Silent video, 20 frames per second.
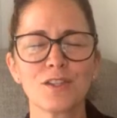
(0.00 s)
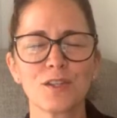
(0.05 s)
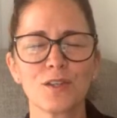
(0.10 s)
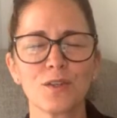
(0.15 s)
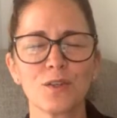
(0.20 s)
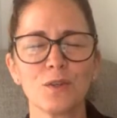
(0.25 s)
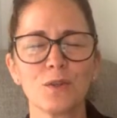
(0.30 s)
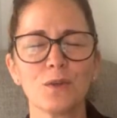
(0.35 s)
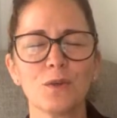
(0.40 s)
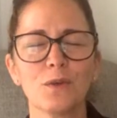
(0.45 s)

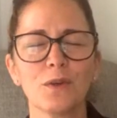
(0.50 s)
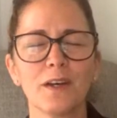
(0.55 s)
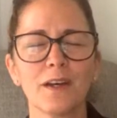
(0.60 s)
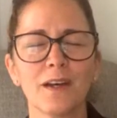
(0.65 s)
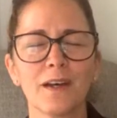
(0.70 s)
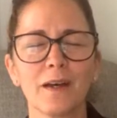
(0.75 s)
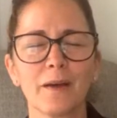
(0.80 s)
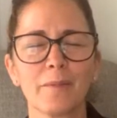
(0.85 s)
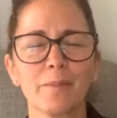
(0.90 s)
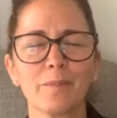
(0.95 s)
to
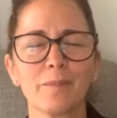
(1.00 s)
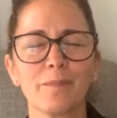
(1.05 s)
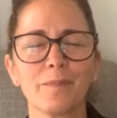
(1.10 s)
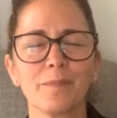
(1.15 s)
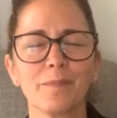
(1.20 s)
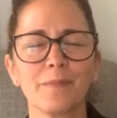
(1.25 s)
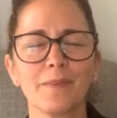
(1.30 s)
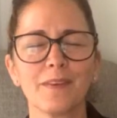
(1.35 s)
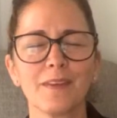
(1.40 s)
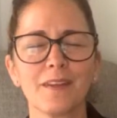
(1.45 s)
um,
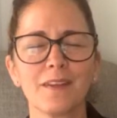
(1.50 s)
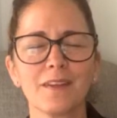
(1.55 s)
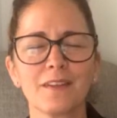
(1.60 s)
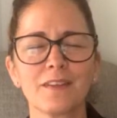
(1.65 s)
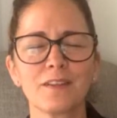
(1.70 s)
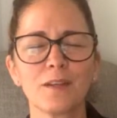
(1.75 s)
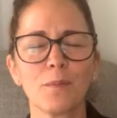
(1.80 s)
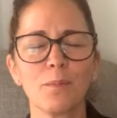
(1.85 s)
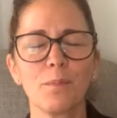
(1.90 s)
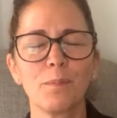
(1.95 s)

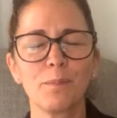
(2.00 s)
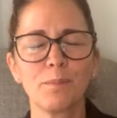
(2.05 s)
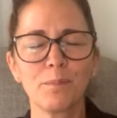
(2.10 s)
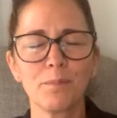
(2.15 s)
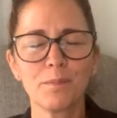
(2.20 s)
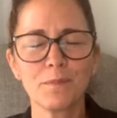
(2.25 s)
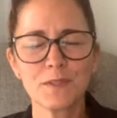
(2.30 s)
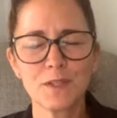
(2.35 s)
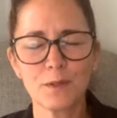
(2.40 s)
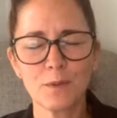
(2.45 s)
to
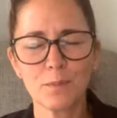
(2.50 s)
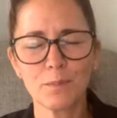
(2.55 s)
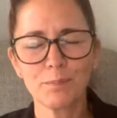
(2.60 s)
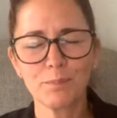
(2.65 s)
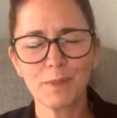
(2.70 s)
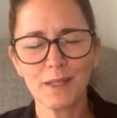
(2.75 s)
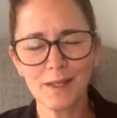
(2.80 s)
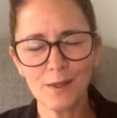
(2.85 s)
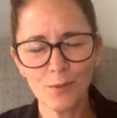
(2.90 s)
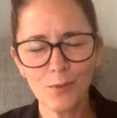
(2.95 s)
to
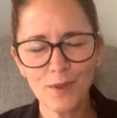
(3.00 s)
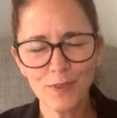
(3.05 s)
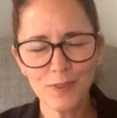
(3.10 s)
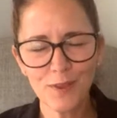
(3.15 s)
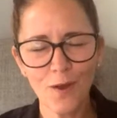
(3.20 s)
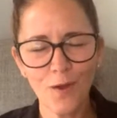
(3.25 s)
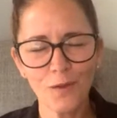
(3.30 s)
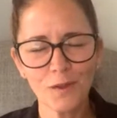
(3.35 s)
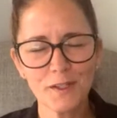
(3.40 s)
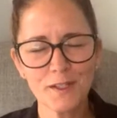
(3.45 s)
be with
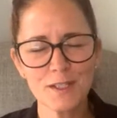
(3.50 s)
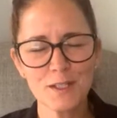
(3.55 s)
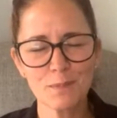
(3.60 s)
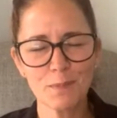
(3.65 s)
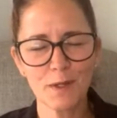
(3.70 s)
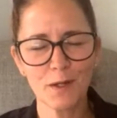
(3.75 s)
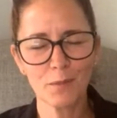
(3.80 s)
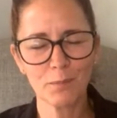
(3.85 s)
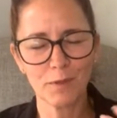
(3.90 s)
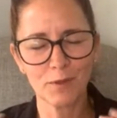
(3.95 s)
the Holy
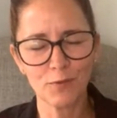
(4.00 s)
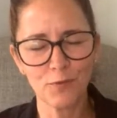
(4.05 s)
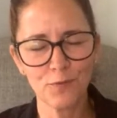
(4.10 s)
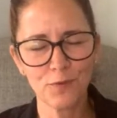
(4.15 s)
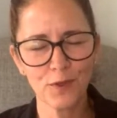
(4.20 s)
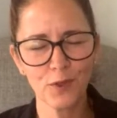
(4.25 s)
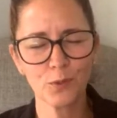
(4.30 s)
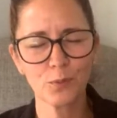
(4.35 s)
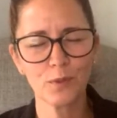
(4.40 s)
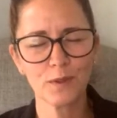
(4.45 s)
Spirit, be
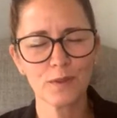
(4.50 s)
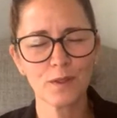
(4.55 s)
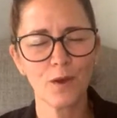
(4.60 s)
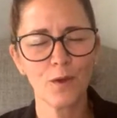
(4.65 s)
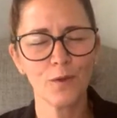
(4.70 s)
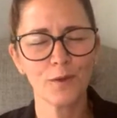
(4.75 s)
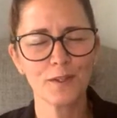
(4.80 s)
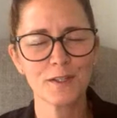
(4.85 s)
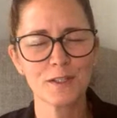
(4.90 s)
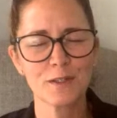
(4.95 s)
filled with the
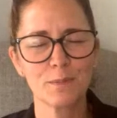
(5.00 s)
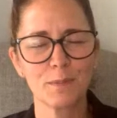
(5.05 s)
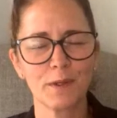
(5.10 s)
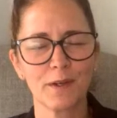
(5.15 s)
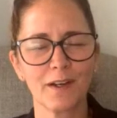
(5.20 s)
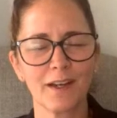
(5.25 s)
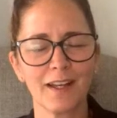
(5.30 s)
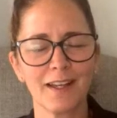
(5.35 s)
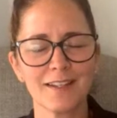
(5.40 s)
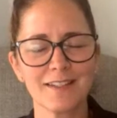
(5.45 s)
Holy
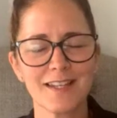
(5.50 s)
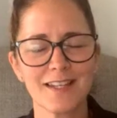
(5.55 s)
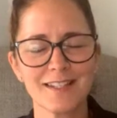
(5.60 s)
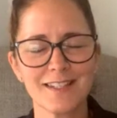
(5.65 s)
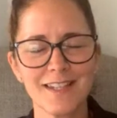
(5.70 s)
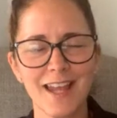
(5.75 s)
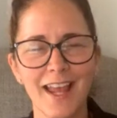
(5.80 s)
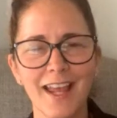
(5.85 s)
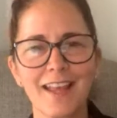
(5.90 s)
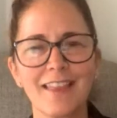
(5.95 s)
Spirit, and to
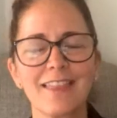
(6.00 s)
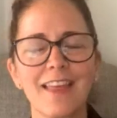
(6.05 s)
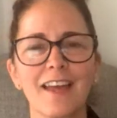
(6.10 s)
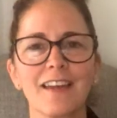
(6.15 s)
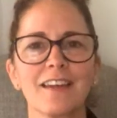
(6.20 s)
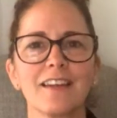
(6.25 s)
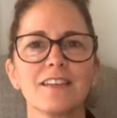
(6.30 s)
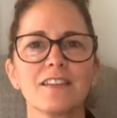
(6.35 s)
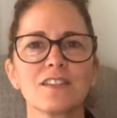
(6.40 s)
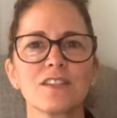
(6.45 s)
take
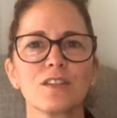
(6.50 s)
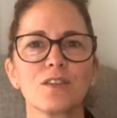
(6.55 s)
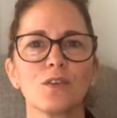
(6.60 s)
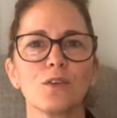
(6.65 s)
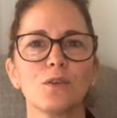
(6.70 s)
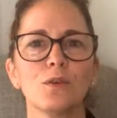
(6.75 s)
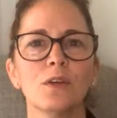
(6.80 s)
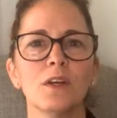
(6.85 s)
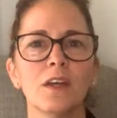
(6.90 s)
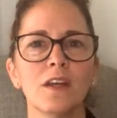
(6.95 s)
that
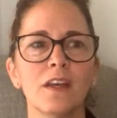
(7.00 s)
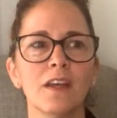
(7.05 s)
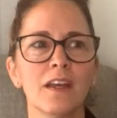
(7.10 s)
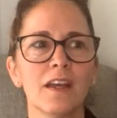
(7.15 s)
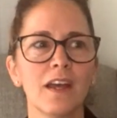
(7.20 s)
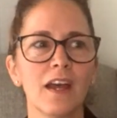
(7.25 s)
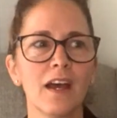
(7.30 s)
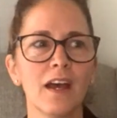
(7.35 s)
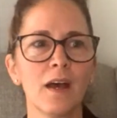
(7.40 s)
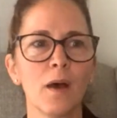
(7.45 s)
into
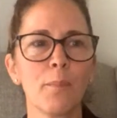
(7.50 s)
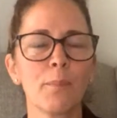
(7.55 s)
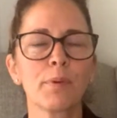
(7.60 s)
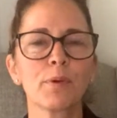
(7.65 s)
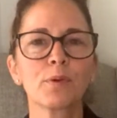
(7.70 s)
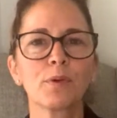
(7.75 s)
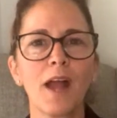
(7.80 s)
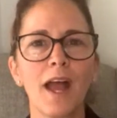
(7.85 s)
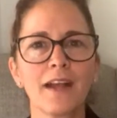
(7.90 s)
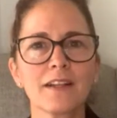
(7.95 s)
a
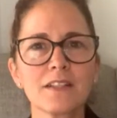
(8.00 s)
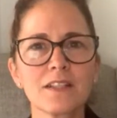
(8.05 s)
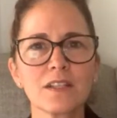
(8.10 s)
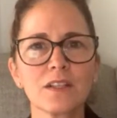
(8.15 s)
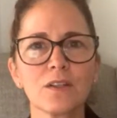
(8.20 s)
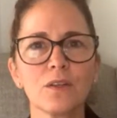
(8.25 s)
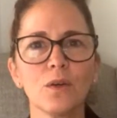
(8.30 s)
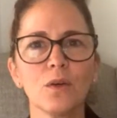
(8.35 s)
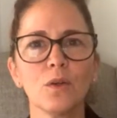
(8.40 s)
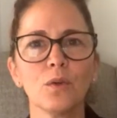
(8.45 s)

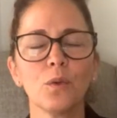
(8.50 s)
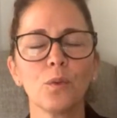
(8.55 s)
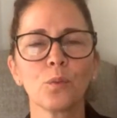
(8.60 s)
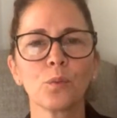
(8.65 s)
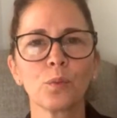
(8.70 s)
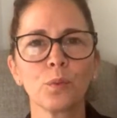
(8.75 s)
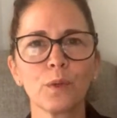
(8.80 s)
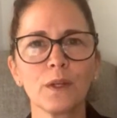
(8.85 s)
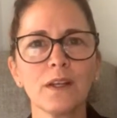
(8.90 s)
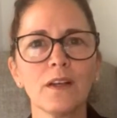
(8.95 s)
practical,
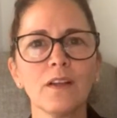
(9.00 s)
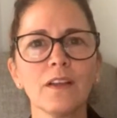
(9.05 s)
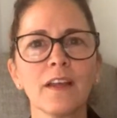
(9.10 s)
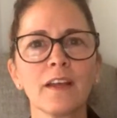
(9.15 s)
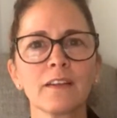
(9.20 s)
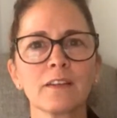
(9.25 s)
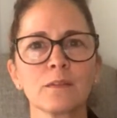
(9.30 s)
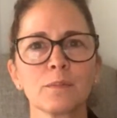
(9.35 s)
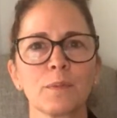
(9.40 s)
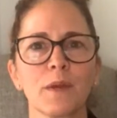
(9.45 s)
real
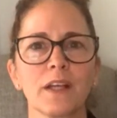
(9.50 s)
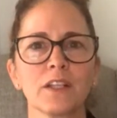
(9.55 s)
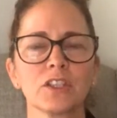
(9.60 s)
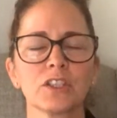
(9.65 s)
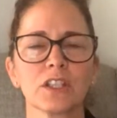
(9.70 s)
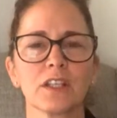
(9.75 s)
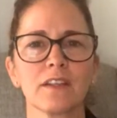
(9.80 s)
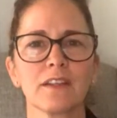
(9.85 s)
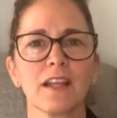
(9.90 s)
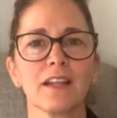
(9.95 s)

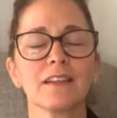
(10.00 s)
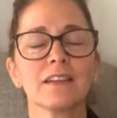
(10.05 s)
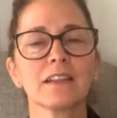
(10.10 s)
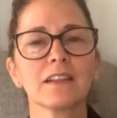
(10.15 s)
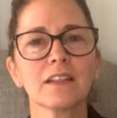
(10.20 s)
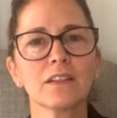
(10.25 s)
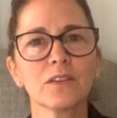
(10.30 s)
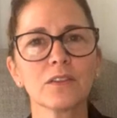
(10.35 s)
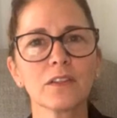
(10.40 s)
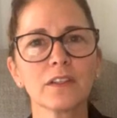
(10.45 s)
expression that
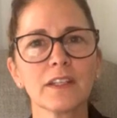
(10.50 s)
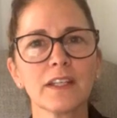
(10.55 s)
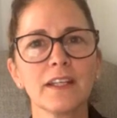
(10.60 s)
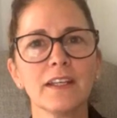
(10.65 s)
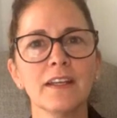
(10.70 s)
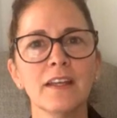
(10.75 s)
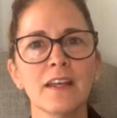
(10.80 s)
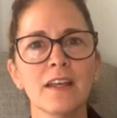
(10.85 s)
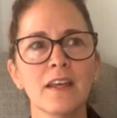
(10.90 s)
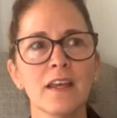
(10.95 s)

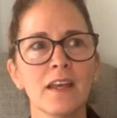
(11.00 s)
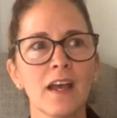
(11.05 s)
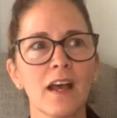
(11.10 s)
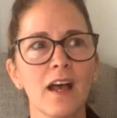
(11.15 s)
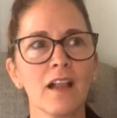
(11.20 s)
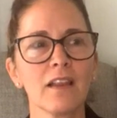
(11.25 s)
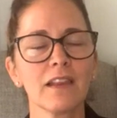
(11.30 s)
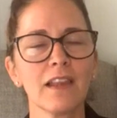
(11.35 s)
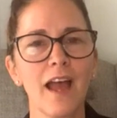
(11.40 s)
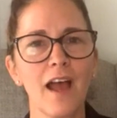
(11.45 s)
literally
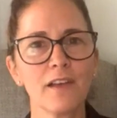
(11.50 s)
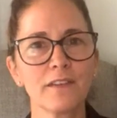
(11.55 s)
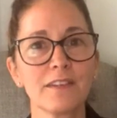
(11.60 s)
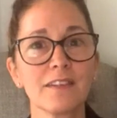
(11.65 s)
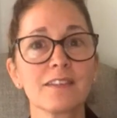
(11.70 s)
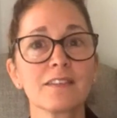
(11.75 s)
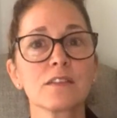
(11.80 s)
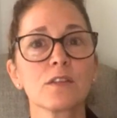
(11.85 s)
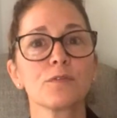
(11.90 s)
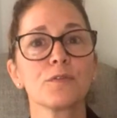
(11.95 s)
allows
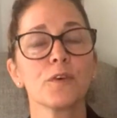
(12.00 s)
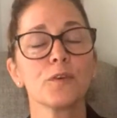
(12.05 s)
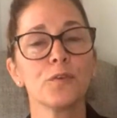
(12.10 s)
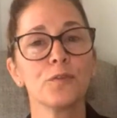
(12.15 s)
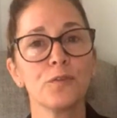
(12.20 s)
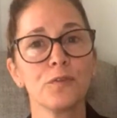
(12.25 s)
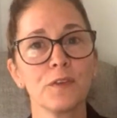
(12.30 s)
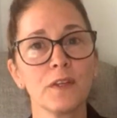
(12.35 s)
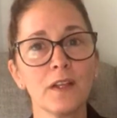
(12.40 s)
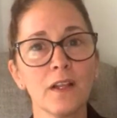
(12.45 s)
us to
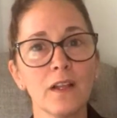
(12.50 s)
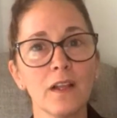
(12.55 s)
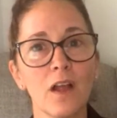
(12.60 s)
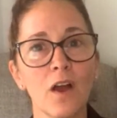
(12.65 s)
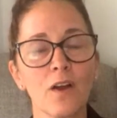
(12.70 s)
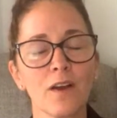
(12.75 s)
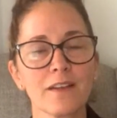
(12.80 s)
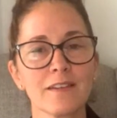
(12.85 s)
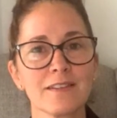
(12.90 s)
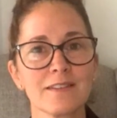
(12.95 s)
fulfill
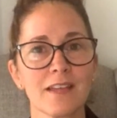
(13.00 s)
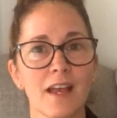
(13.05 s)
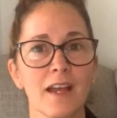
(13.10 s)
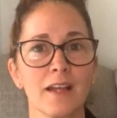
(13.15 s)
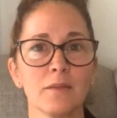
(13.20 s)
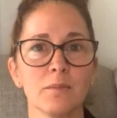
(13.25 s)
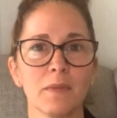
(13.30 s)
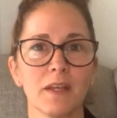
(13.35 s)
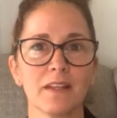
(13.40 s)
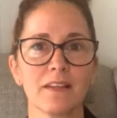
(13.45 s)
our
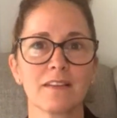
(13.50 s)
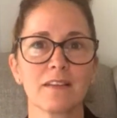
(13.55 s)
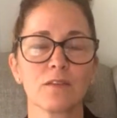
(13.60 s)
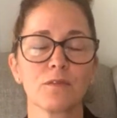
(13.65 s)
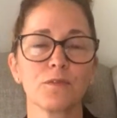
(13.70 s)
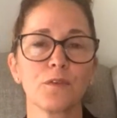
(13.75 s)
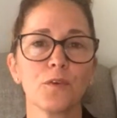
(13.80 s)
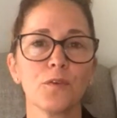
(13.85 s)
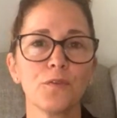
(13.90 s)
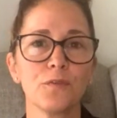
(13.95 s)
assignments
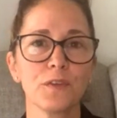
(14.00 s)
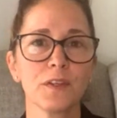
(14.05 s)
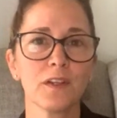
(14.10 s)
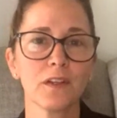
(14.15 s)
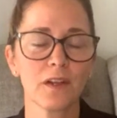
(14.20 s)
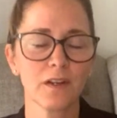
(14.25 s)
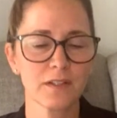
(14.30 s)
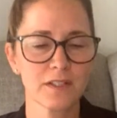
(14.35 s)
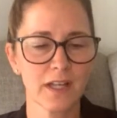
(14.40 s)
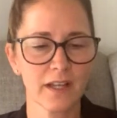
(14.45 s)
and
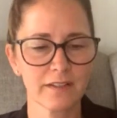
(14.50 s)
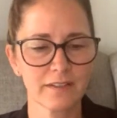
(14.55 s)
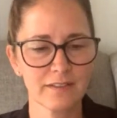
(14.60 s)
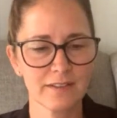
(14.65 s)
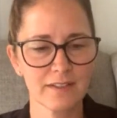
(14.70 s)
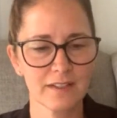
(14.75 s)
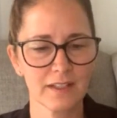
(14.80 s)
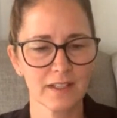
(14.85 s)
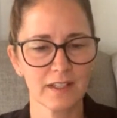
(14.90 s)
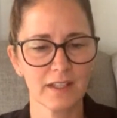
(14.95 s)
fulfill our
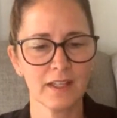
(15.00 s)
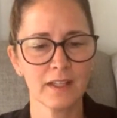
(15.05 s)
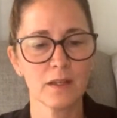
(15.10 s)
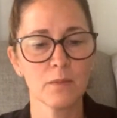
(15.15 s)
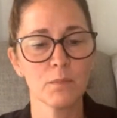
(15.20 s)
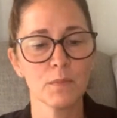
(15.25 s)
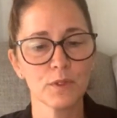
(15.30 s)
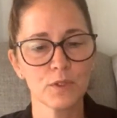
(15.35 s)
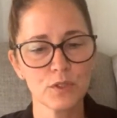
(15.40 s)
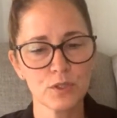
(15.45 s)
destiny in
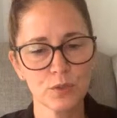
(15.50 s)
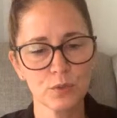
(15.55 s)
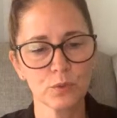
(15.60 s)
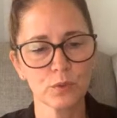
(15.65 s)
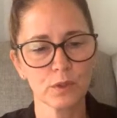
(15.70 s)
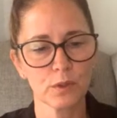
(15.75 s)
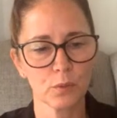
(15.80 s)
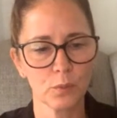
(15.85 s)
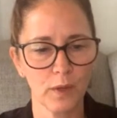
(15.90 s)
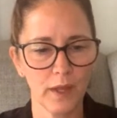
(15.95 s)
a
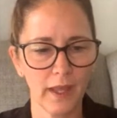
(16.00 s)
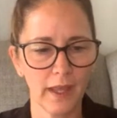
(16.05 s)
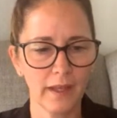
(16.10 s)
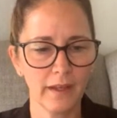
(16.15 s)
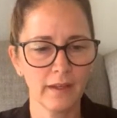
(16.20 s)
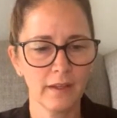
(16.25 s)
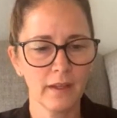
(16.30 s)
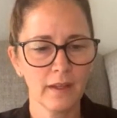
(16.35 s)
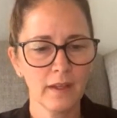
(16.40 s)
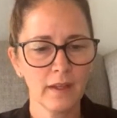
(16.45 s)
mature way.